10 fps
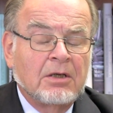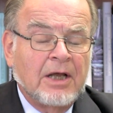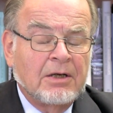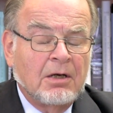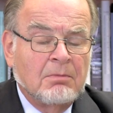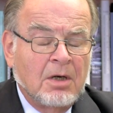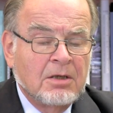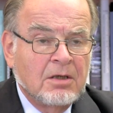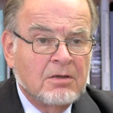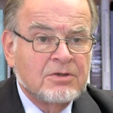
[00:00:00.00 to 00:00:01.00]
that
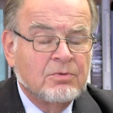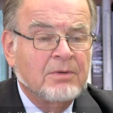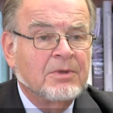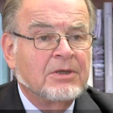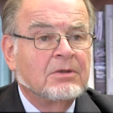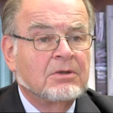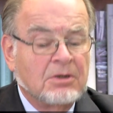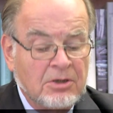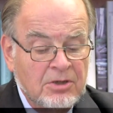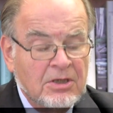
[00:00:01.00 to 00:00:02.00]
among those women
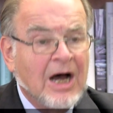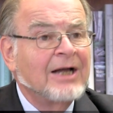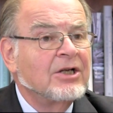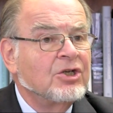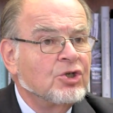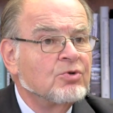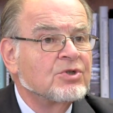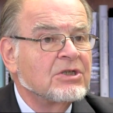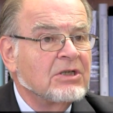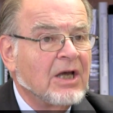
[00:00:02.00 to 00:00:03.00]
not
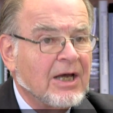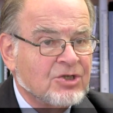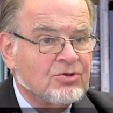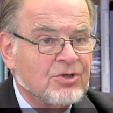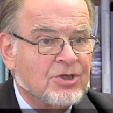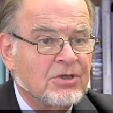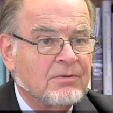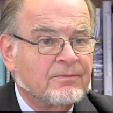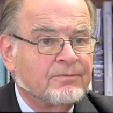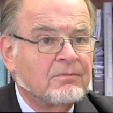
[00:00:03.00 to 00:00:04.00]
using estrogen
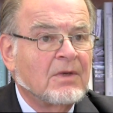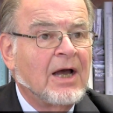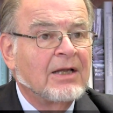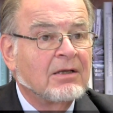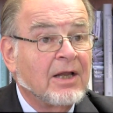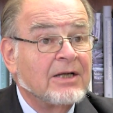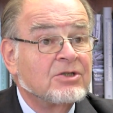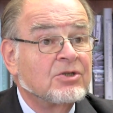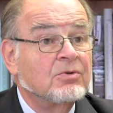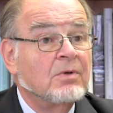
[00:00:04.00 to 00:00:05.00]
had
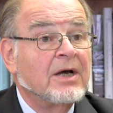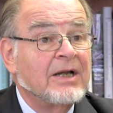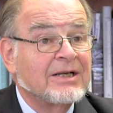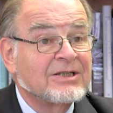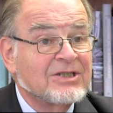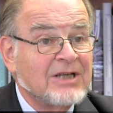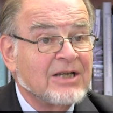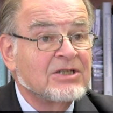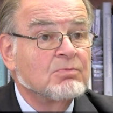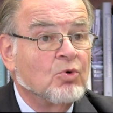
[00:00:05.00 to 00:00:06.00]
led to an
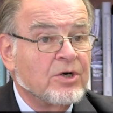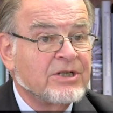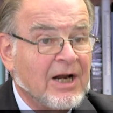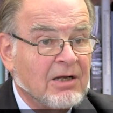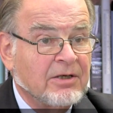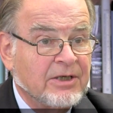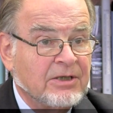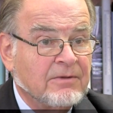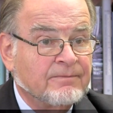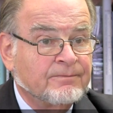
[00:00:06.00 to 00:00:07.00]
excess
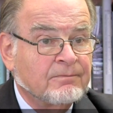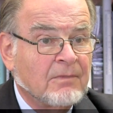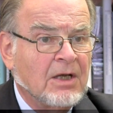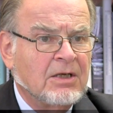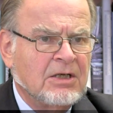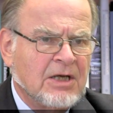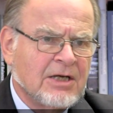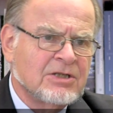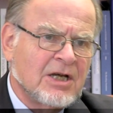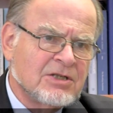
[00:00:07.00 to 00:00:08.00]
mortality. And the
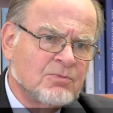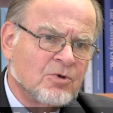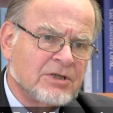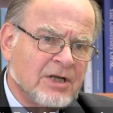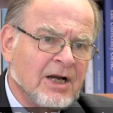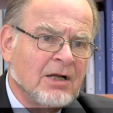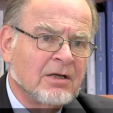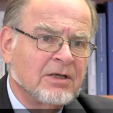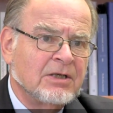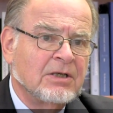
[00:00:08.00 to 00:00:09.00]
excess
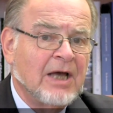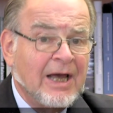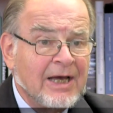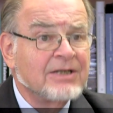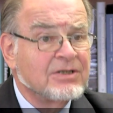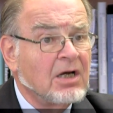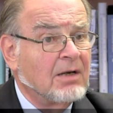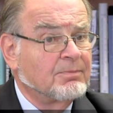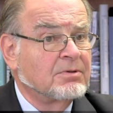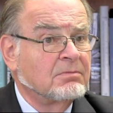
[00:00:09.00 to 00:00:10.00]
mortality adds
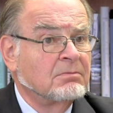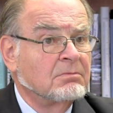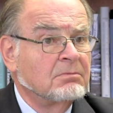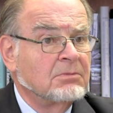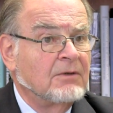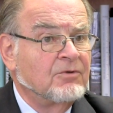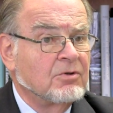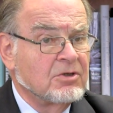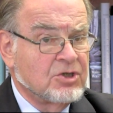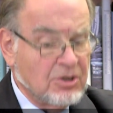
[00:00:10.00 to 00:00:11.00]
up, if you
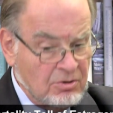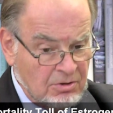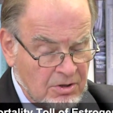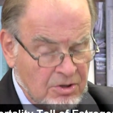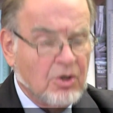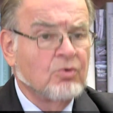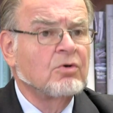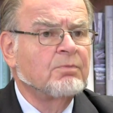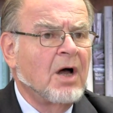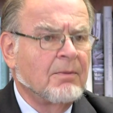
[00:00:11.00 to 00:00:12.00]
consider the
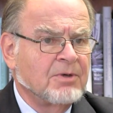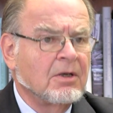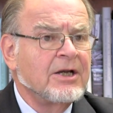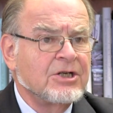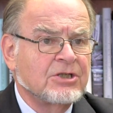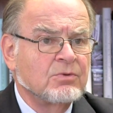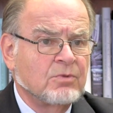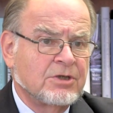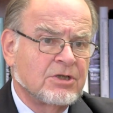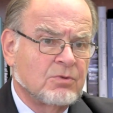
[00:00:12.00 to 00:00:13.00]
total population,
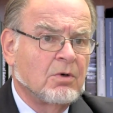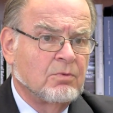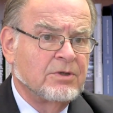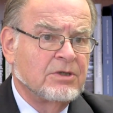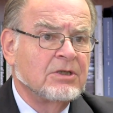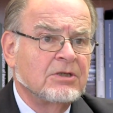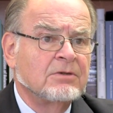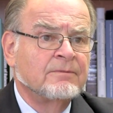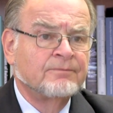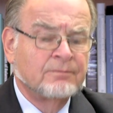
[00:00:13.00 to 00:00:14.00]
which is what we did,